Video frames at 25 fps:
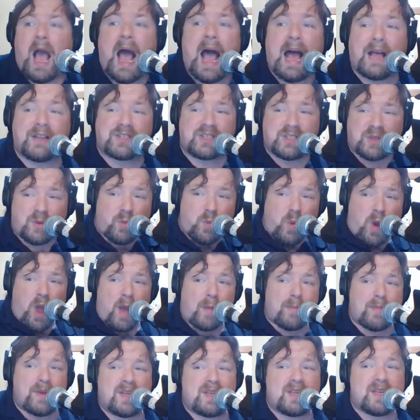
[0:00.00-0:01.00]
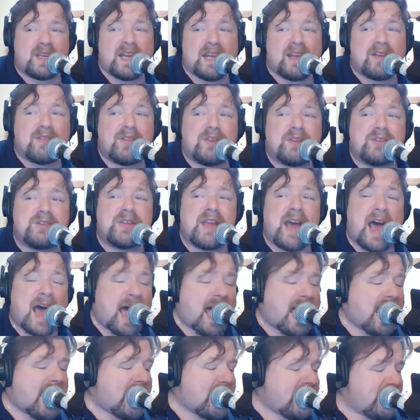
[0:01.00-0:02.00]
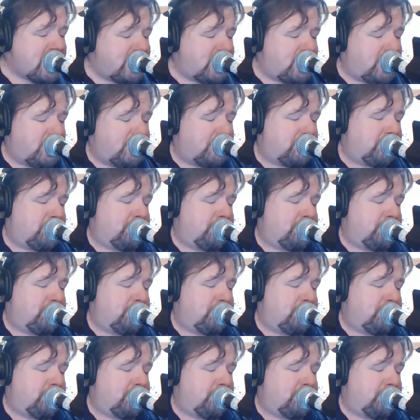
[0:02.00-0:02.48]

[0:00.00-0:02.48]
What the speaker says: I see a woman in the night